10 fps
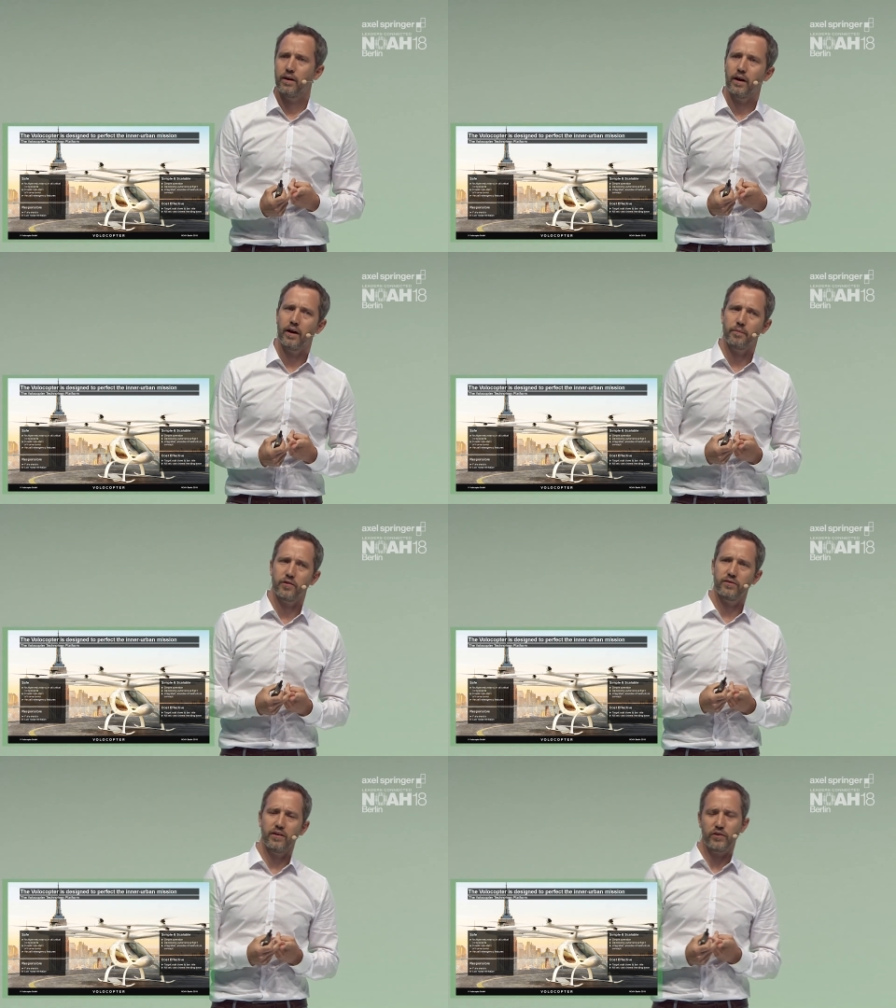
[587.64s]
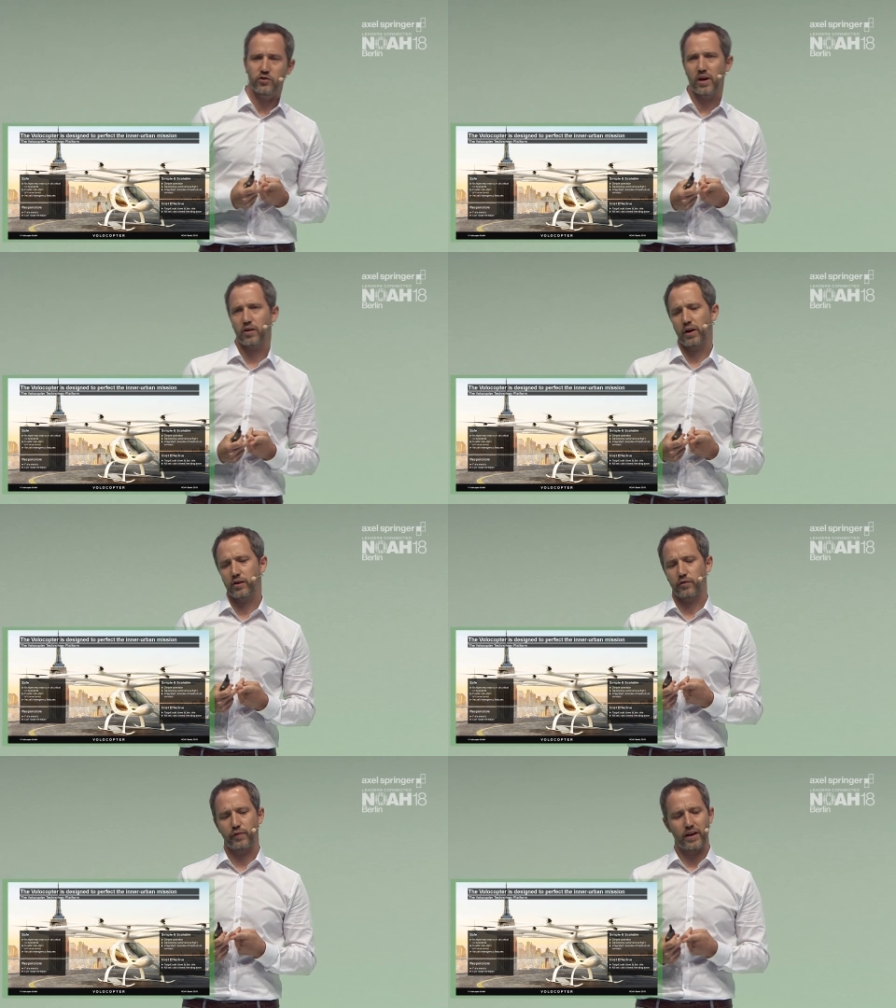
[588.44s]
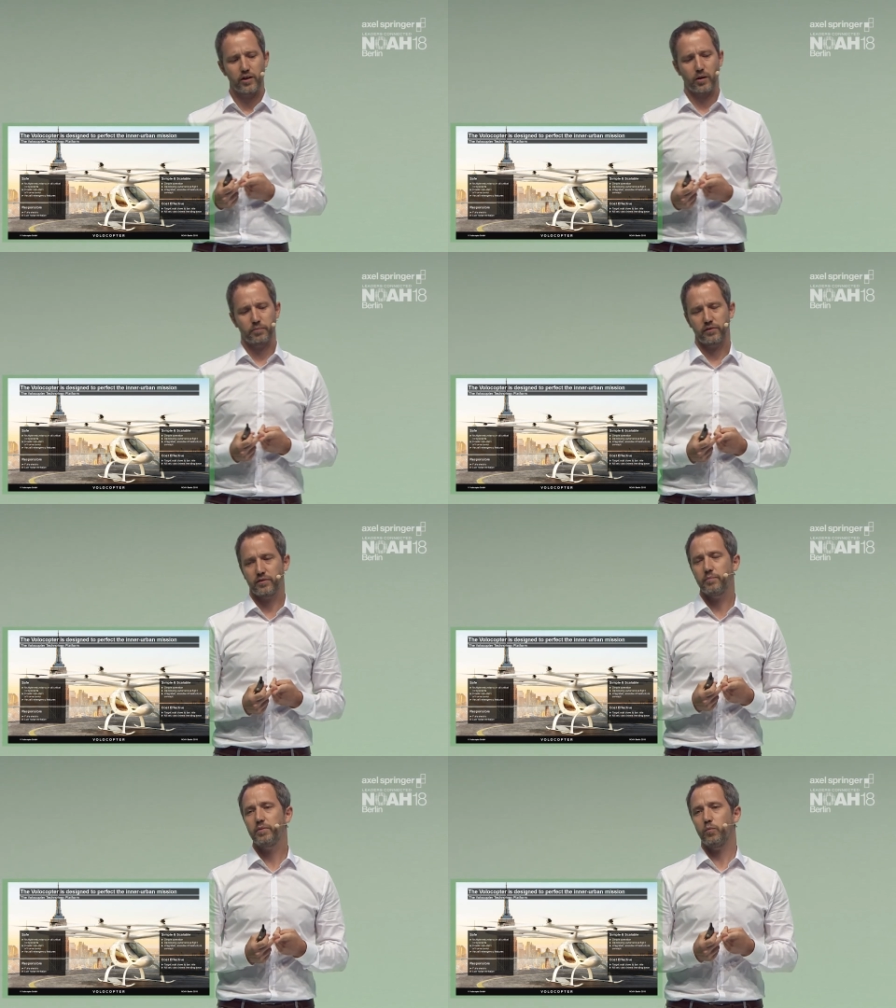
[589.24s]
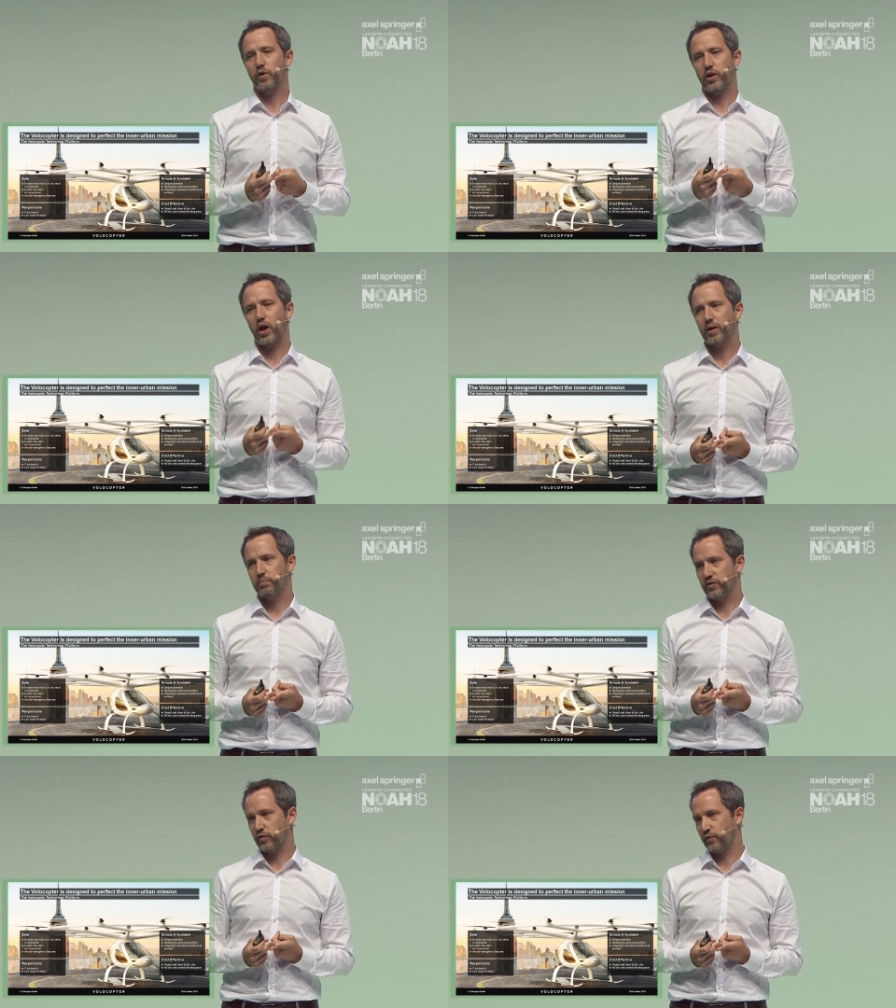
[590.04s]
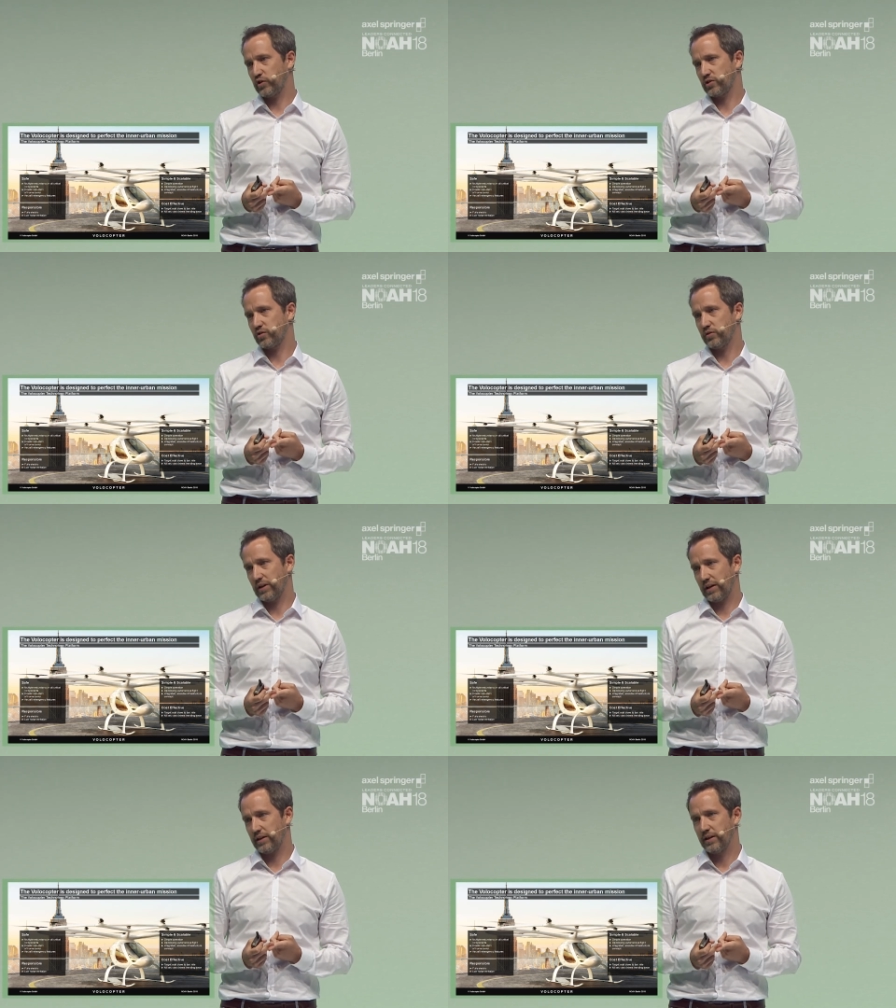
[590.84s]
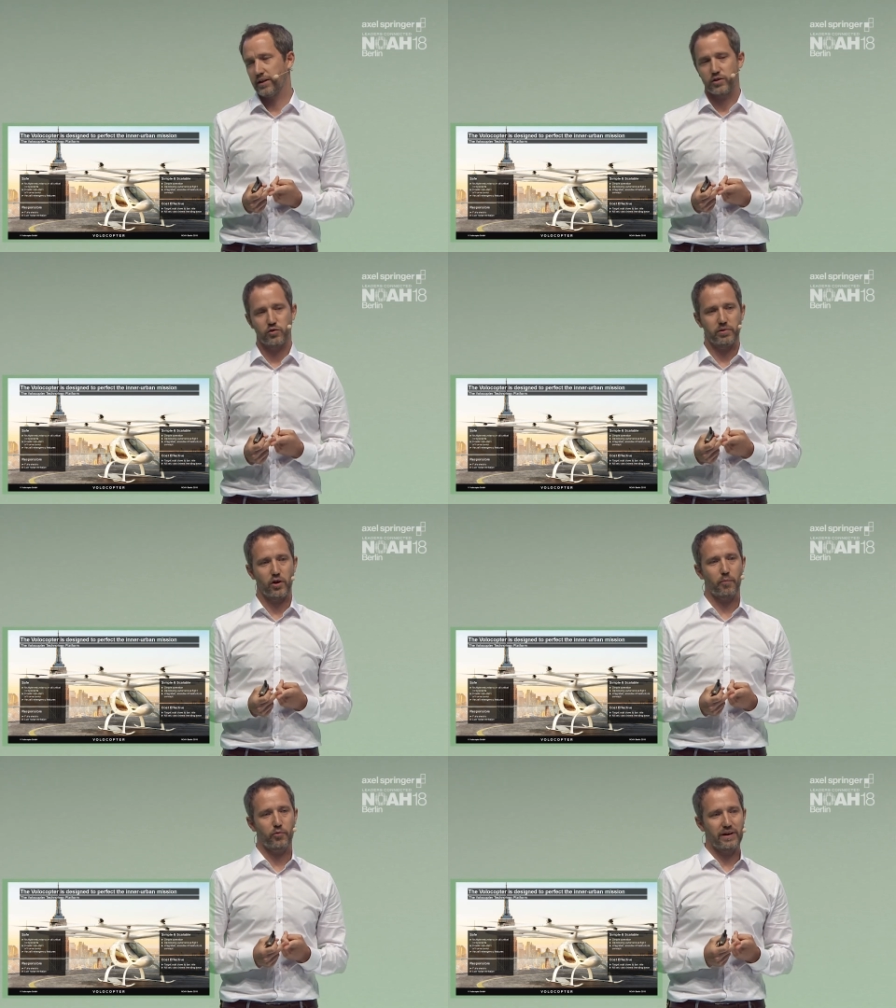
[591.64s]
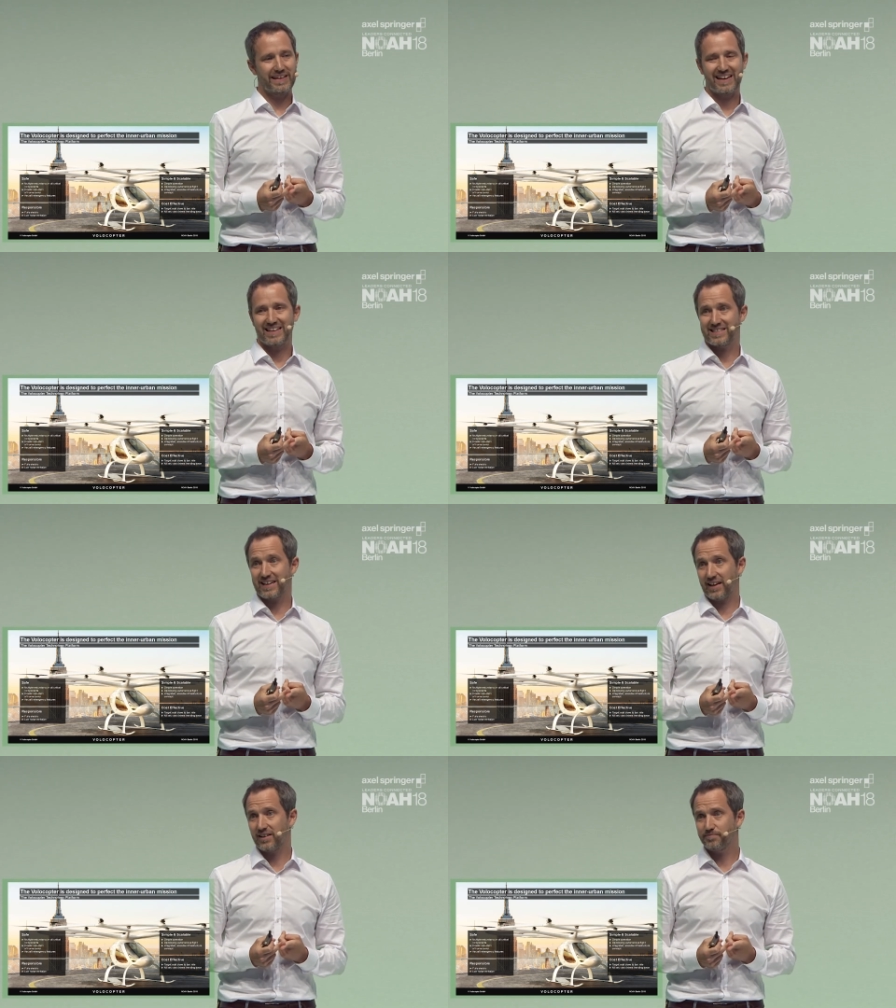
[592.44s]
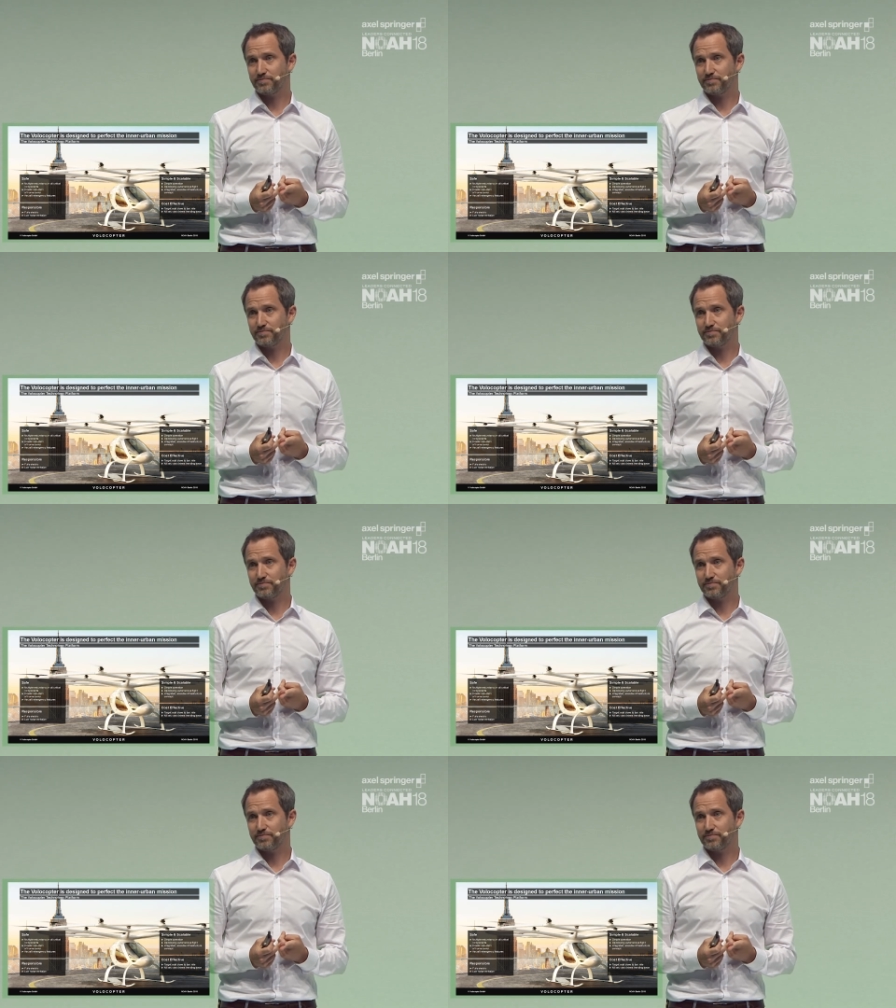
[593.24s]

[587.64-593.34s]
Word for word: Um, the safety track record of helicopters simply would not be sufficient today to be operating at scale.